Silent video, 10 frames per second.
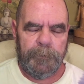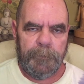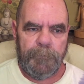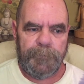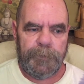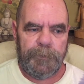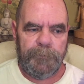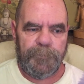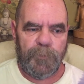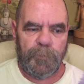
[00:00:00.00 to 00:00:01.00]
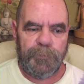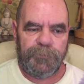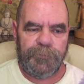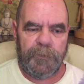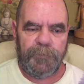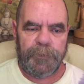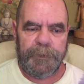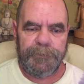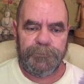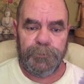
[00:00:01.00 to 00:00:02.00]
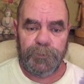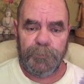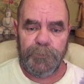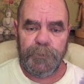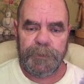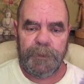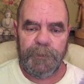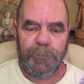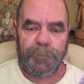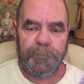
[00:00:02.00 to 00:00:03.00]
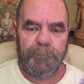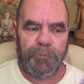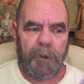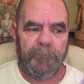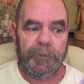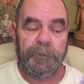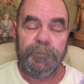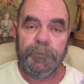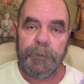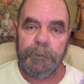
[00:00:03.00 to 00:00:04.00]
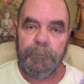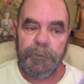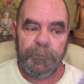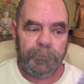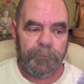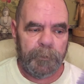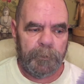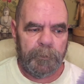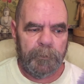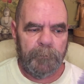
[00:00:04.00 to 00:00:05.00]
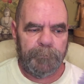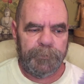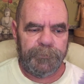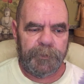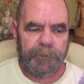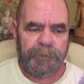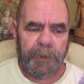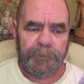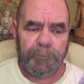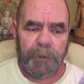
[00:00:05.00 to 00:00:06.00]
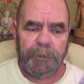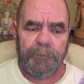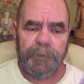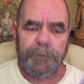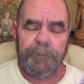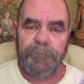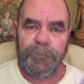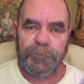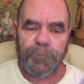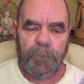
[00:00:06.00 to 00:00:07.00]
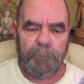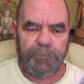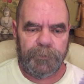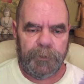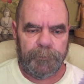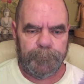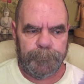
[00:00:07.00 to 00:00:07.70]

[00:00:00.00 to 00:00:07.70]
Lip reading: If any former staff would like to communicate with me privately for any reason, please contact the moderator of this website.